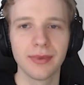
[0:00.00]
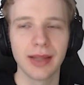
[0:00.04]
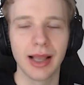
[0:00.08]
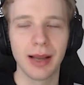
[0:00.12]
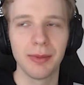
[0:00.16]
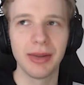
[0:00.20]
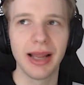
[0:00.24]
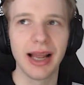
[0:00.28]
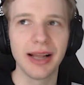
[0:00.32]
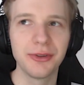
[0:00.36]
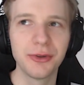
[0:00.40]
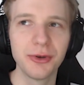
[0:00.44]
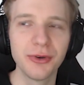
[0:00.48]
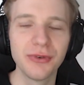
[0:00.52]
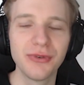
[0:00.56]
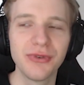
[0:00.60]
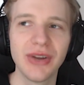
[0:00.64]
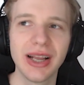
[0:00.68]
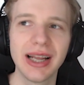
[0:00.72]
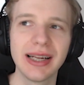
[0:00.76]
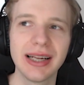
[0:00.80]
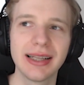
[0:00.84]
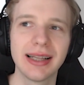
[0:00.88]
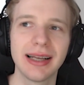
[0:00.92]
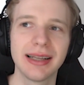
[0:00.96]
I mean, I do
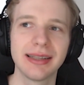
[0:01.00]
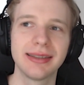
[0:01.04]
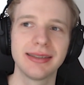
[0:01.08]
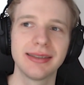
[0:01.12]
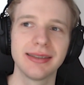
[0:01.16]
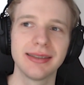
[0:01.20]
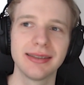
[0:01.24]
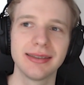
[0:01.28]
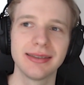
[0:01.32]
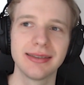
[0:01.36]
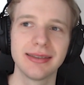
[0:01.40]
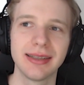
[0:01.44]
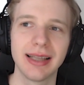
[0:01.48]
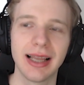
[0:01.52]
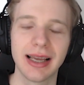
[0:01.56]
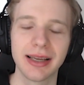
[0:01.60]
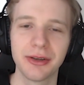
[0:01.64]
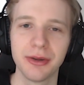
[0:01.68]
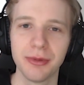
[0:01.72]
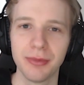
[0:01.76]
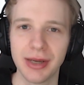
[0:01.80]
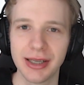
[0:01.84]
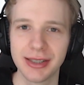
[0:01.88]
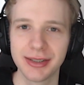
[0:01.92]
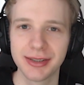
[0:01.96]
think that,
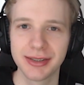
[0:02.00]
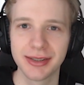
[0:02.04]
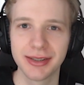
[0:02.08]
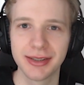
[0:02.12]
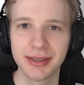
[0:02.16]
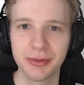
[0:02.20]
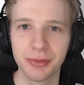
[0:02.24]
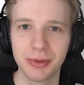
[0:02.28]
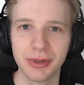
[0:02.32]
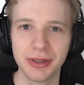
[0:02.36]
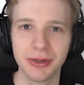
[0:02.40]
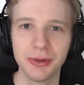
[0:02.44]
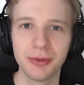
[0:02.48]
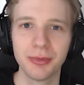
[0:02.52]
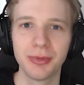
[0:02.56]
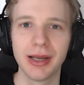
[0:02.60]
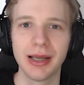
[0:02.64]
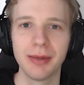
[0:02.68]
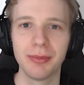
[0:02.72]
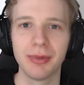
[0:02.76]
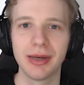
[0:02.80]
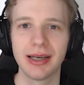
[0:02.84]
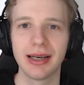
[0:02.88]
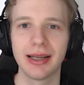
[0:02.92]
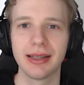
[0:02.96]
like you mentioned, we do
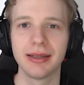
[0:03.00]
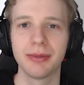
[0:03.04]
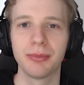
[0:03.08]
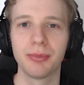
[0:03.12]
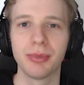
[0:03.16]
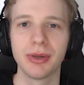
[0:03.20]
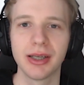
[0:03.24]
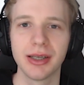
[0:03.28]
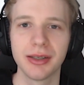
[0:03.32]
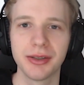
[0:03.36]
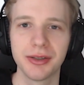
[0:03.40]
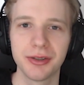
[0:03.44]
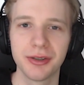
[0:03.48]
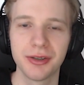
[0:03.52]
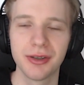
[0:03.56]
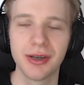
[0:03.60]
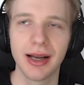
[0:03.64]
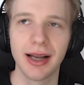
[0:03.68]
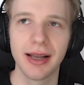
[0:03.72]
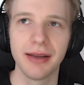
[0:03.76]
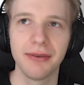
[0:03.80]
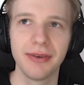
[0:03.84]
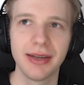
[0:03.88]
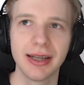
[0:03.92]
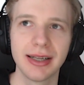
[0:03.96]
play better under pressure.
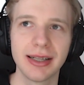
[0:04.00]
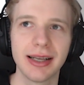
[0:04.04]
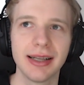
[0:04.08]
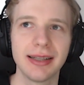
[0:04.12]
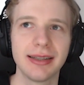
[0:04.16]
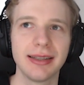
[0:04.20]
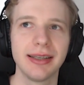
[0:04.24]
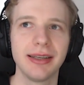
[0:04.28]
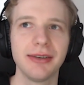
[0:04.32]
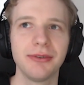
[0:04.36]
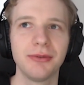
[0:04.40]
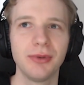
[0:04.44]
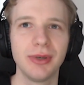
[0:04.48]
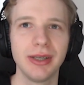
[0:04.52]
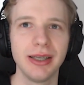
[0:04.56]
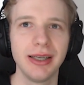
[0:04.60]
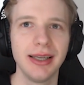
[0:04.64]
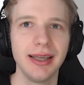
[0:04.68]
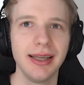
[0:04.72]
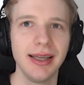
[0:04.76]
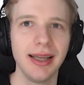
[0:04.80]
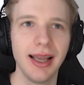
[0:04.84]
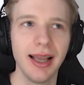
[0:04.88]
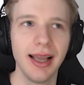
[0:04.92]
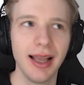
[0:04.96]
I think that if
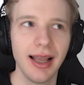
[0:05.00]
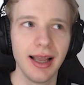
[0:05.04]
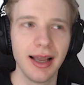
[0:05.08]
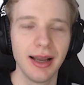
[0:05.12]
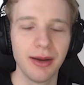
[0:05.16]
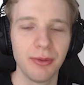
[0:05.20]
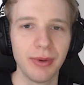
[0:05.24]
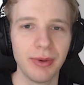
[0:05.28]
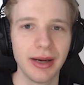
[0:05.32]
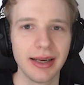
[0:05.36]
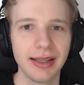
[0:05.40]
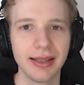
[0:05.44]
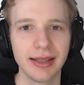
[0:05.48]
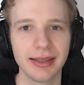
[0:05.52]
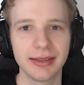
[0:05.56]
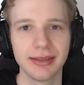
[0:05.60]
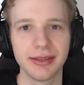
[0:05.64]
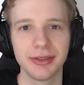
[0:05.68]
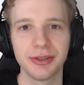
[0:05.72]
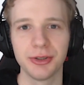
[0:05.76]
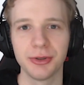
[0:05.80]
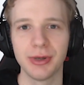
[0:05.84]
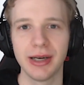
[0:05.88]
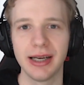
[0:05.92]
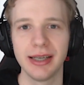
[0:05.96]
we well in a
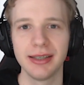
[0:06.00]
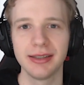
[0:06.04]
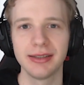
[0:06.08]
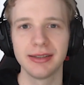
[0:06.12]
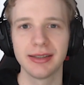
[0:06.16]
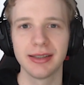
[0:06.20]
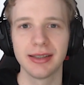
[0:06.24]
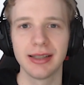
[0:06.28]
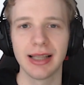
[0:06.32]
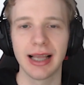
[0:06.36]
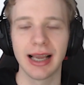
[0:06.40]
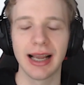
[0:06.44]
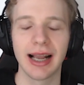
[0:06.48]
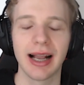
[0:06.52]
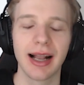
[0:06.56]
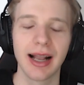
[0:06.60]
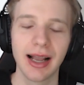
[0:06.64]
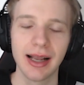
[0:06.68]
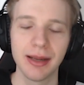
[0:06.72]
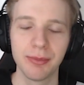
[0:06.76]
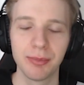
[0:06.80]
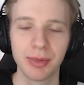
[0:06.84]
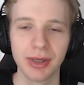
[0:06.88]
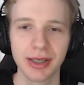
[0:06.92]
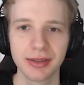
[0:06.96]
situation like a
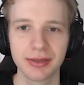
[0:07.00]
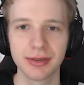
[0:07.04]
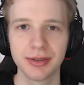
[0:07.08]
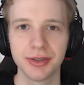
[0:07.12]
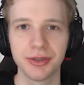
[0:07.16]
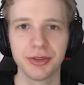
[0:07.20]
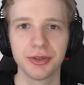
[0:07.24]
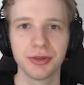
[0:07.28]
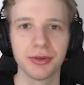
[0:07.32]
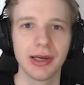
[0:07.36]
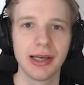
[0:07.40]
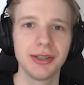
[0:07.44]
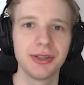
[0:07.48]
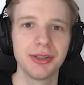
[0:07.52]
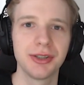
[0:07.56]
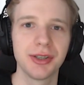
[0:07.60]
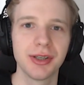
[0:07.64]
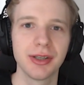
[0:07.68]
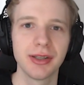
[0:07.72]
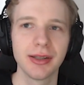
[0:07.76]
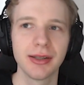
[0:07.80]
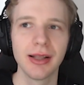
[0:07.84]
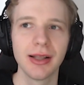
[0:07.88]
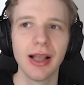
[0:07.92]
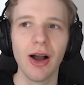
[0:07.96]
high pressure
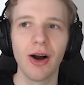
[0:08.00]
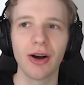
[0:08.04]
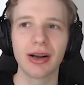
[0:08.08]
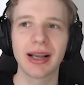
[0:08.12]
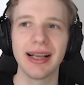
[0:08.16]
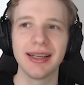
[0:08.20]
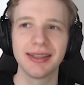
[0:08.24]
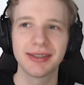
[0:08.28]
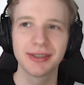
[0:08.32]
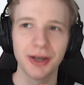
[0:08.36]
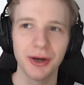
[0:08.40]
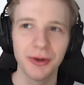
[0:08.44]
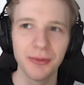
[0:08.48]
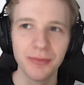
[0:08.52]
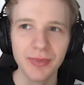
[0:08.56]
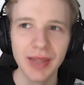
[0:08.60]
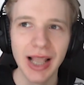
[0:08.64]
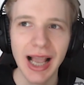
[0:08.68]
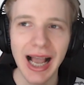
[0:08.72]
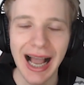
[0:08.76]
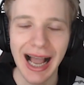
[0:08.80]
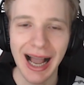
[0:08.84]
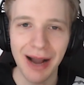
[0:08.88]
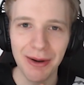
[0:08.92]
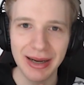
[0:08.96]
situation okay so
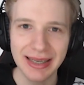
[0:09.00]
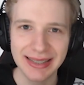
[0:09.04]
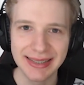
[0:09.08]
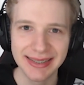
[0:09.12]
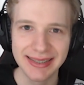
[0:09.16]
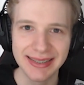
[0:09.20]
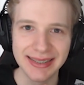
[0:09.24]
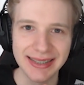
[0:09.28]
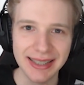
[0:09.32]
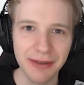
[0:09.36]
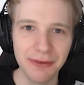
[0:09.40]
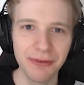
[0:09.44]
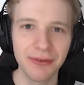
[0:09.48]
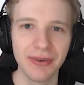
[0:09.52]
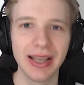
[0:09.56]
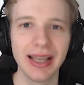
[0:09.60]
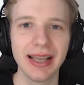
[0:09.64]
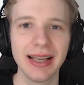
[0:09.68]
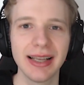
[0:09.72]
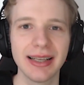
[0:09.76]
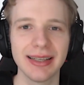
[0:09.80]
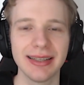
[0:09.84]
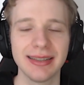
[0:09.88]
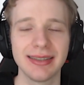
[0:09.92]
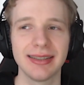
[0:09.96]
how i see
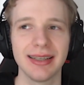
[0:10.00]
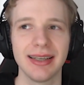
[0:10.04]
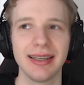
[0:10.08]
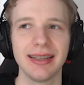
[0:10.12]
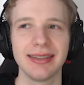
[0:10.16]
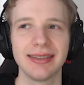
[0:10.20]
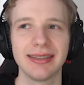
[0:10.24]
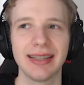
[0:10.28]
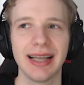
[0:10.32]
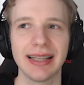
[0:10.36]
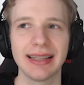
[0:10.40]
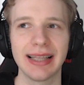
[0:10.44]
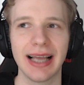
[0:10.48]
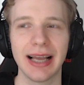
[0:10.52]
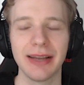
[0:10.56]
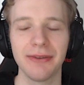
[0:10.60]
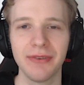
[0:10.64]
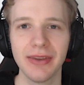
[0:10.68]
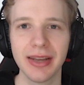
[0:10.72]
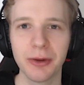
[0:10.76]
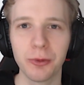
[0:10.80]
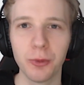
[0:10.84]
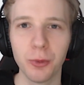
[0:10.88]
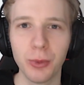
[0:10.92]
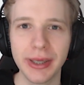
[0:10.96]
things is, that i
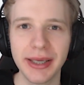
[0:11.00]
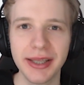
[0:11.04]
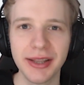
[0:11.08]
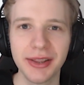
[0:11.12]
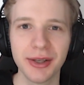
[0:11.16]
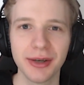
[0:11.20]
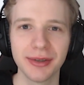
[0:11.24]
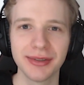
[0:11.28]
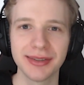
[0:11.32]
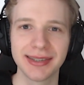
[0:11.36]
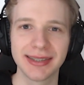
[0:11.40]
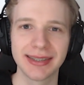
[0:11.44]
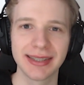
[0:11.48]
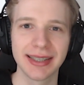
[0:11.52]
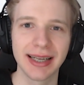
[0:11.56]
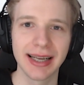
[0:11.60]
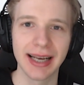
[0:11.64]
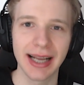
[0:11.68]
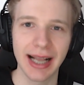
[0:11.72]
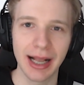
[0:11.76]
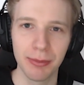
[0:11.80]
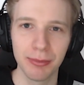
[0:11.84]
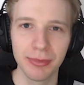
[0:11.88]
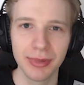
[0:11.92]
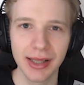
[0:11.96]
think we don't
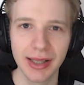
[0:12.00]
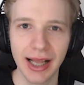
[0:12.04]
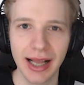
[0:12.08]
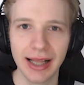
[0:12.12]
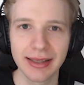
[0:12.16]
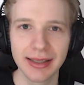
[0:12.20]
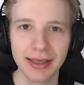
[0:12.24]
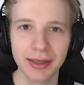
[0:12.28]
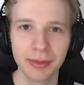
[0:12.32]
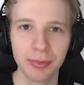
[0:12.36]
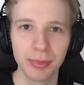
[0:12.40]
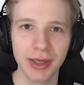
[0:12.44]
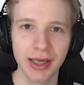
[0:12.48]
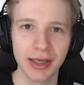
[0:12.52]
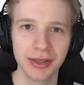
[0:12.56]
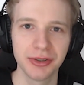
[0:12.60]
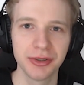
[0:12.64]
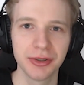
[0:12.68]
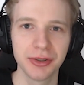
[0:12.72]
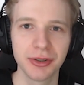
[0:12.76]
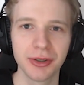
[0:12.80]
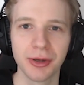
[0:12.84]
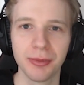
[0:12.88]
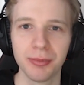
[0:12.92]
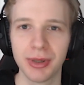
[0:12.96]
scramble under
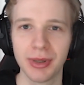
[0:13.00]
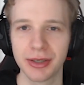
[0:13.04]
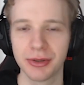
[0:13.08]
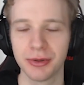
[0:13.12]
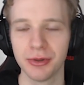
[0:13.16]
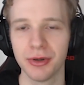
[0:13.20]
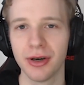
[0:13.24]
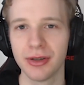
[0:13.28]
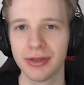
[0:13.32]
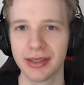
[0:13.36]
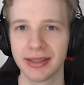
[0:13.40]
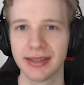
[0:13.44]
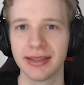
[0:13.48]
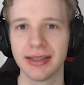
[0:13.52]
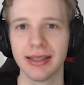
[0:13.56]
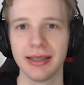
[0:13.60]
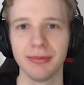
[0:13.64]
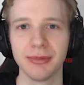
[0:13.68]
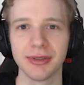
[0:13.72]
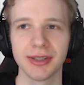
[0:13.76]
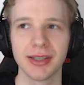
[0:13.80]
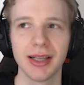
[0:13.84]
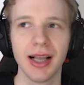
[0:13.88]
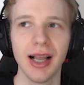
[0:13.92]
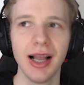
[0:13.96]
pressure compared to other
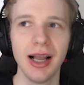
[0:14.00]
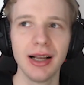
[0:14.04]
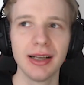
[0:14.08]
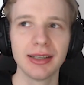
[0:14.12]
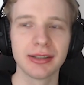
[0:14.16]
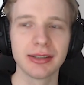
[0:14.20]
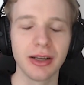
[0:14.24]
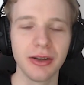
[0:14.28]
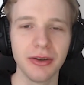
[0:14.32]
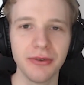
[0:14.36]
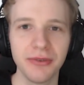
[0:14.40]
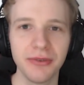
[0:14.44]
teams so if